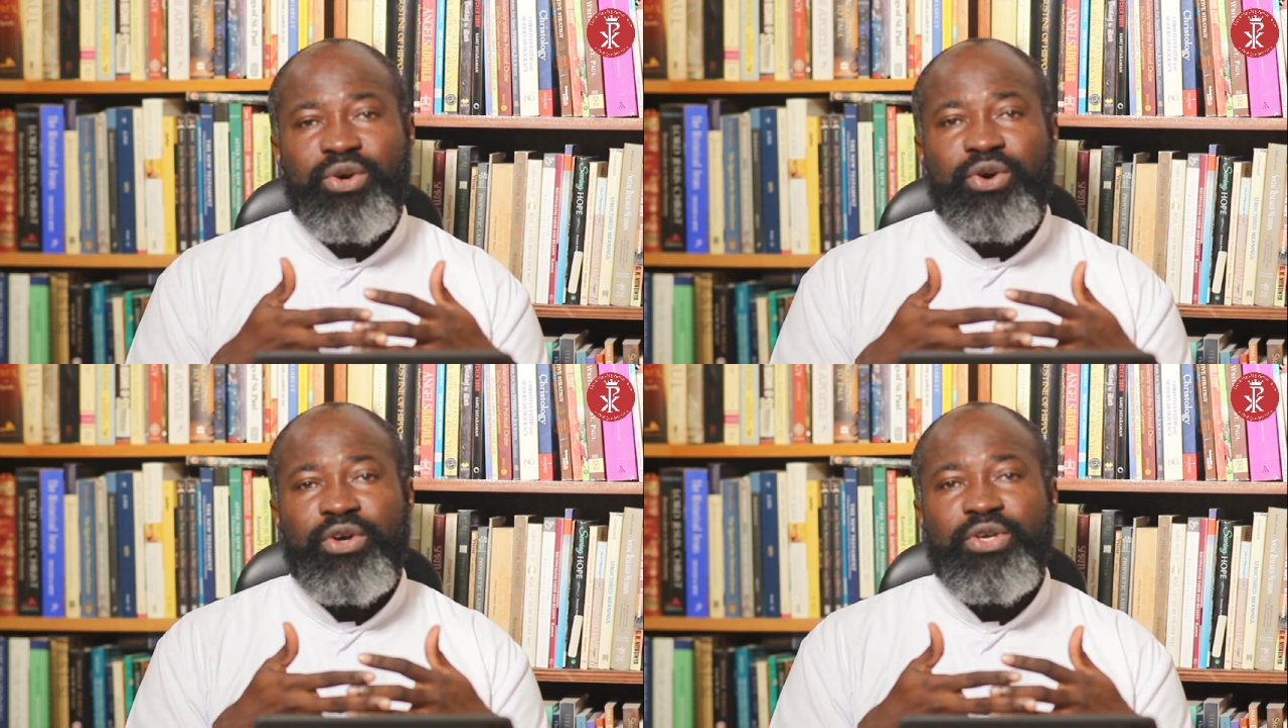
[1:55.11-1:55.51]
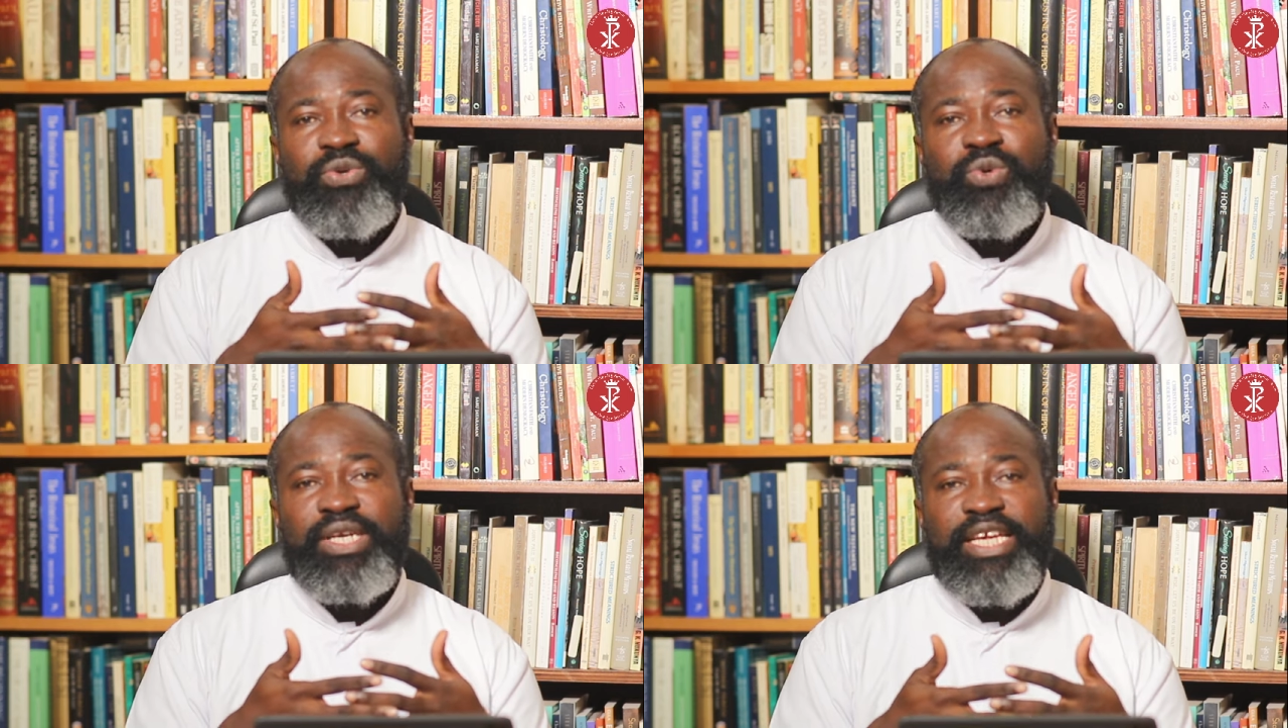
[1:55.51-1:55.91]
all you
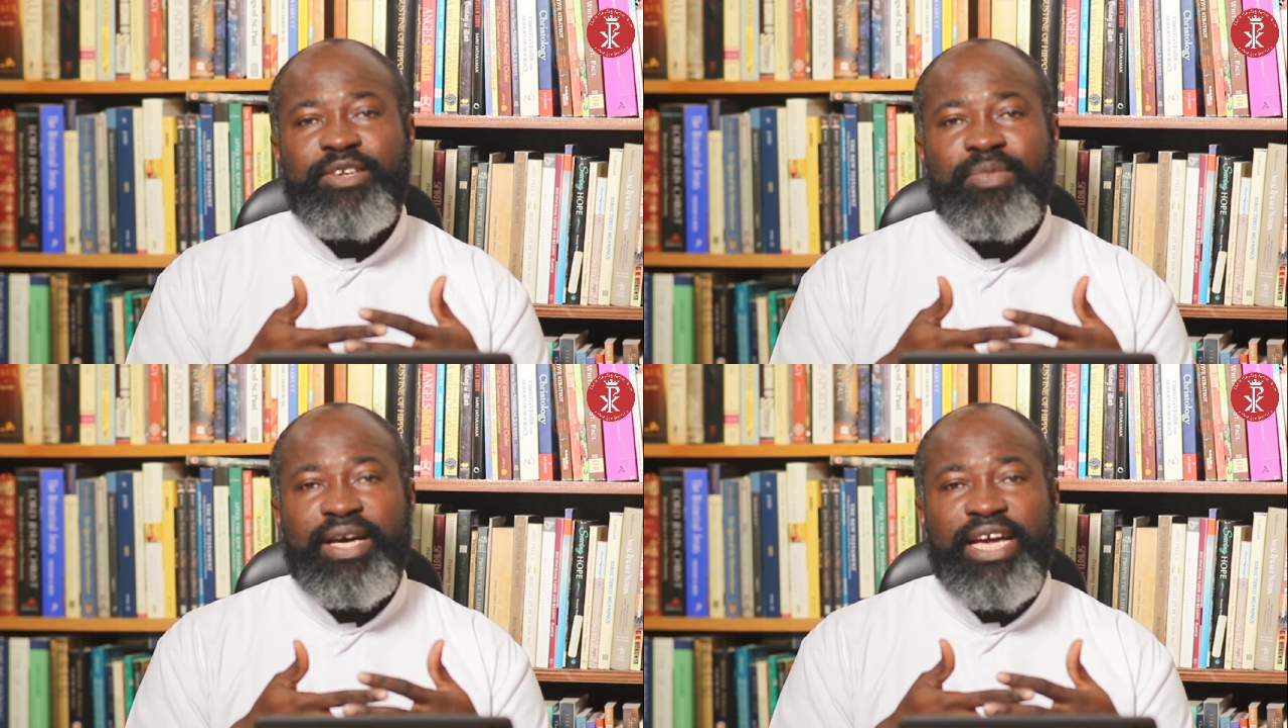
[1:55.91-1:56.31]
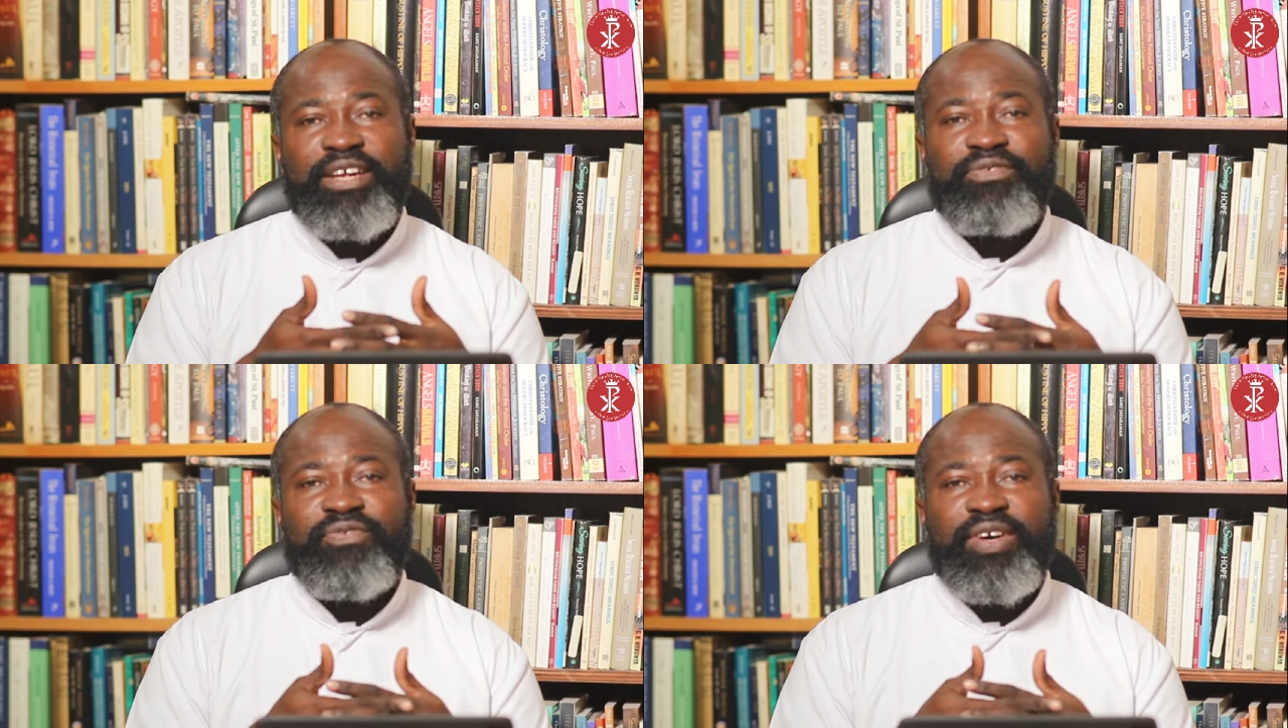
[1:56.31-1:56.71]
who labor
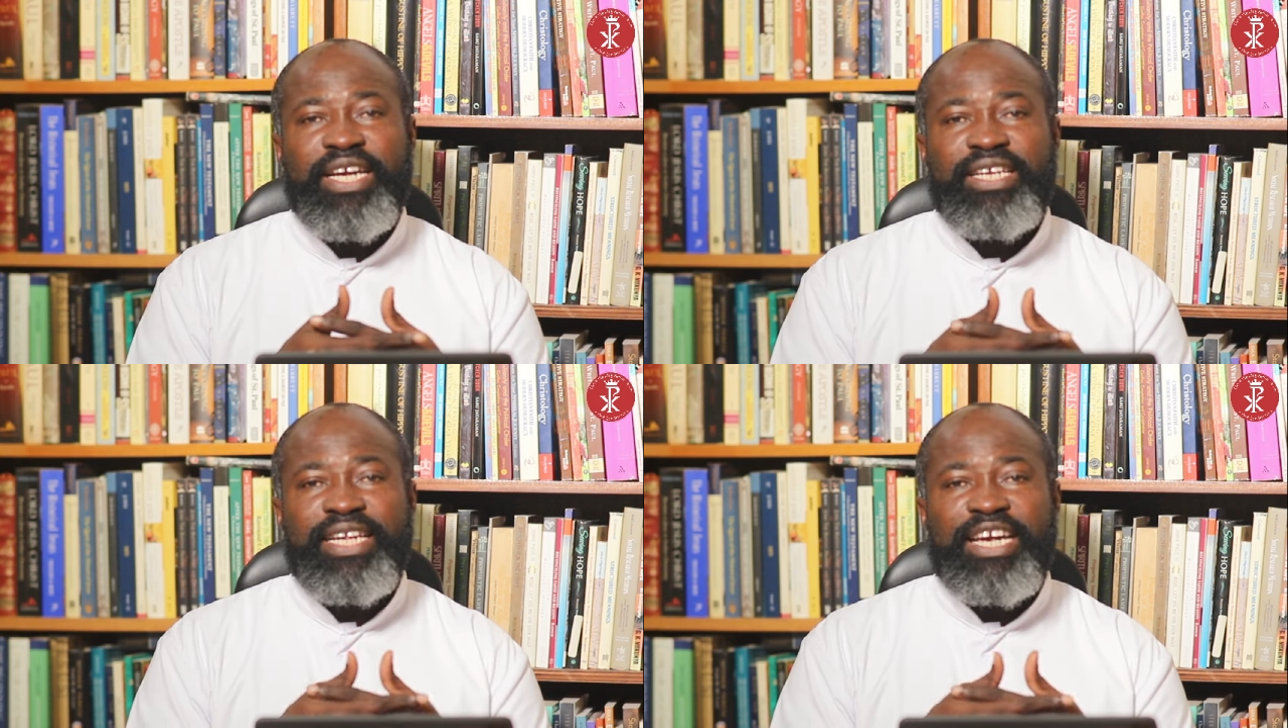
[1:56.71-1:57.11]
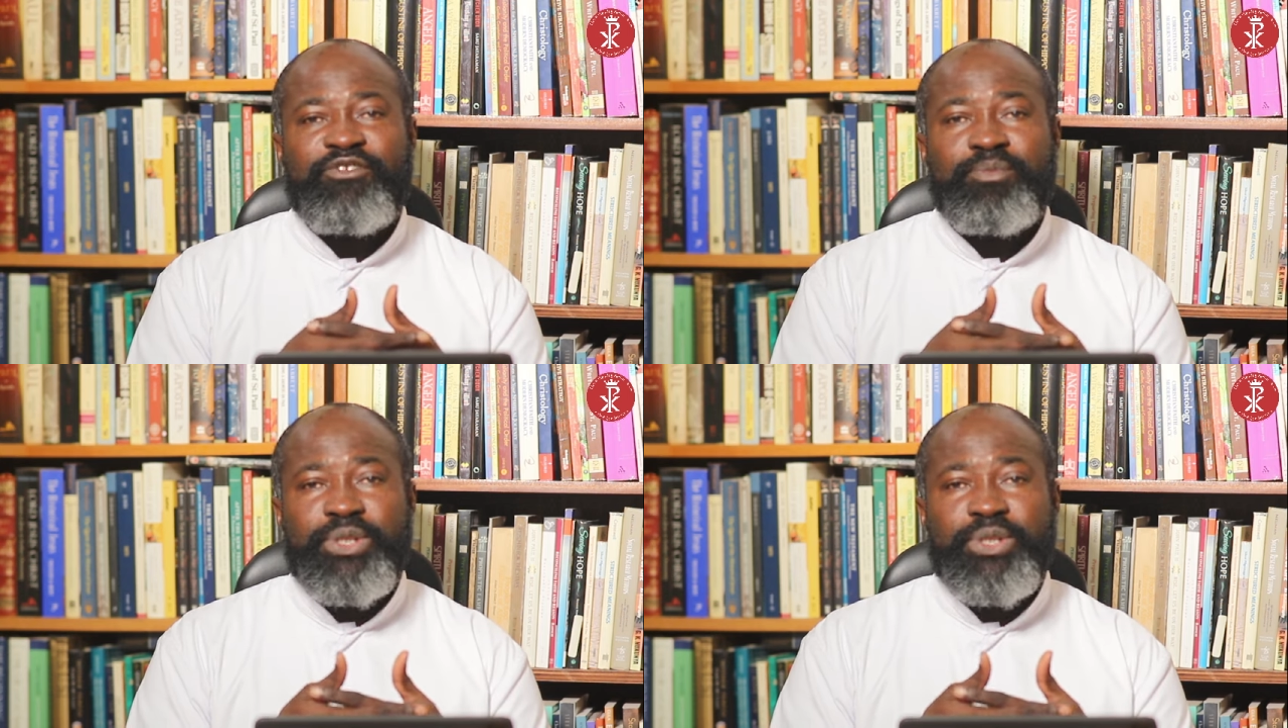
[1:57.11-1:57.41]
and find life